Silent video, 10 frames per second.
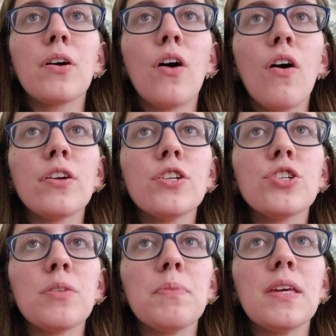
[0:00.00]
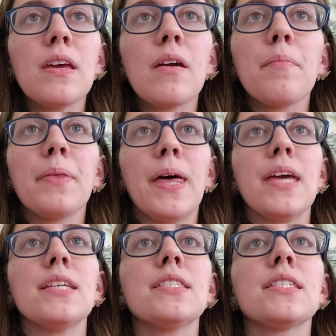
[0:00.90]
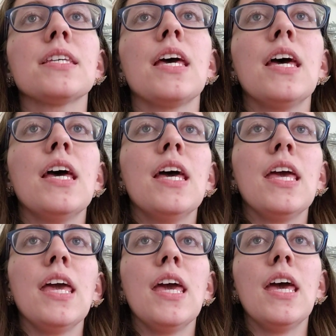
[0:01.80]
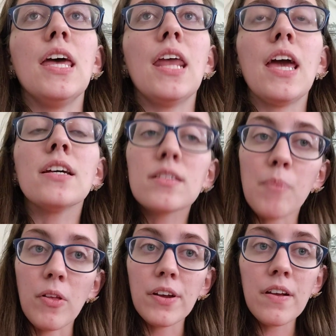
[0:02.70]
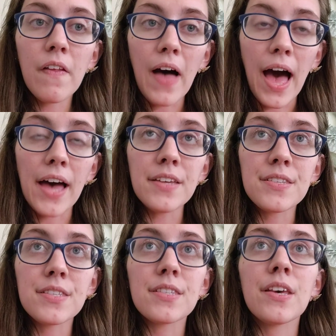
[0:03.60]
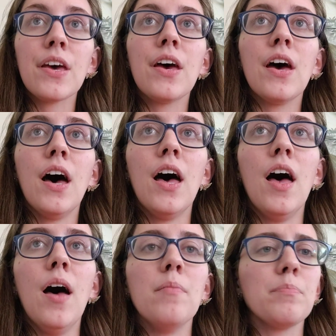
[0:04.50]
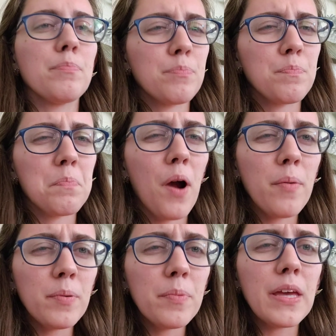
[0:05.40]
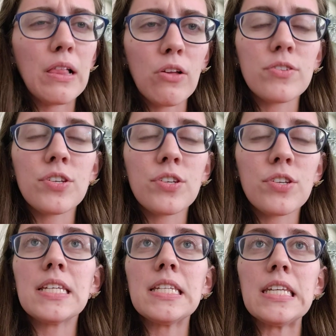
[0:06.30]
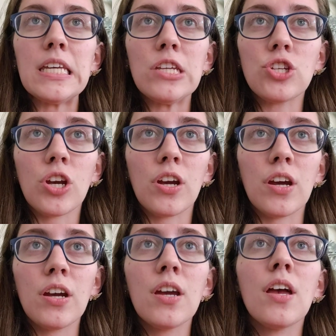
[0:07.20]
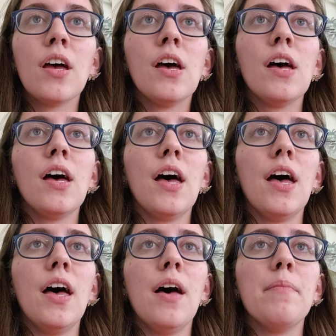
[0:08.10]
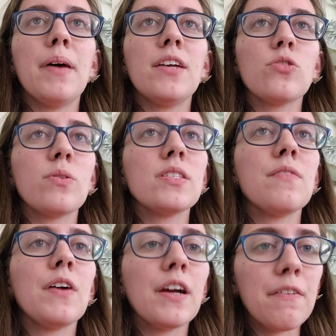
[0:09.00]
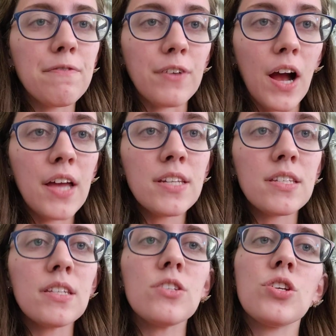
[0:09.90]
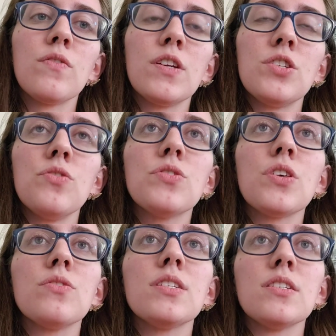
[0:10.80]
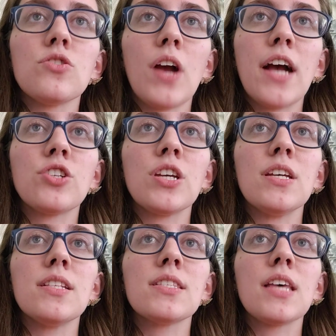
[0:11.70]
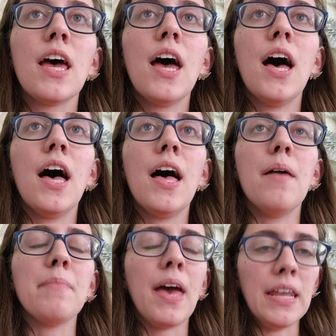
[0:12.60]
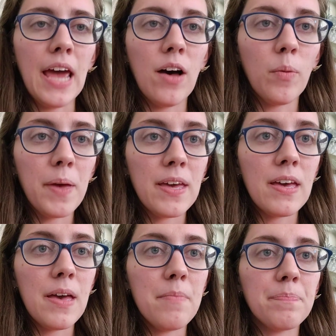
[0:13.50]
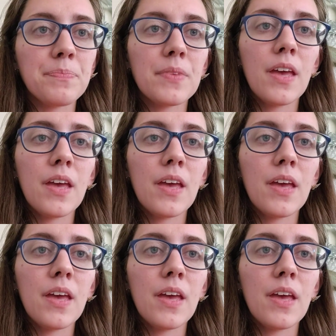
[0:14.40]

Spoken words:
Connor should be placed in a smaller class, probably closer to the teacher, and towards the very front to reduce those distractions and help him